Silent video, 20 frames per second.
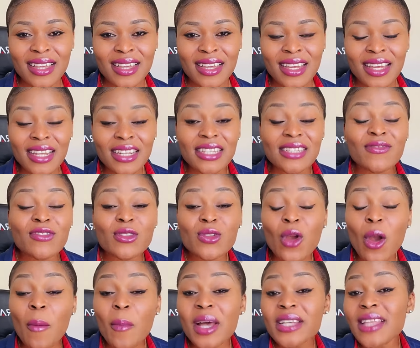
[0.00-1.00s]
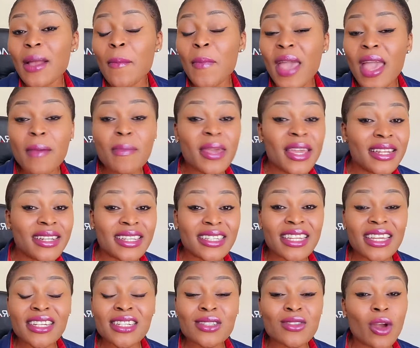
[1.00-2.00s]
The Scrum Master may be in the
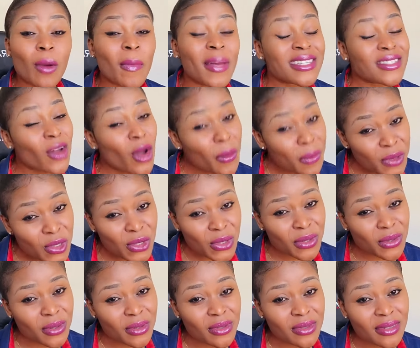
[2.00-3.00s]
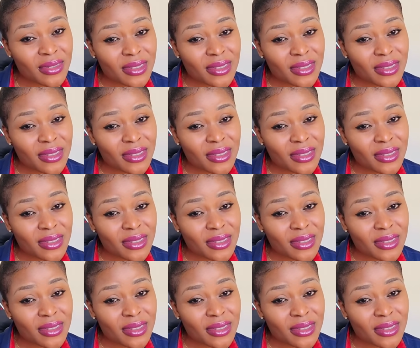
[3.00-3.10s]
daily scrum as optional.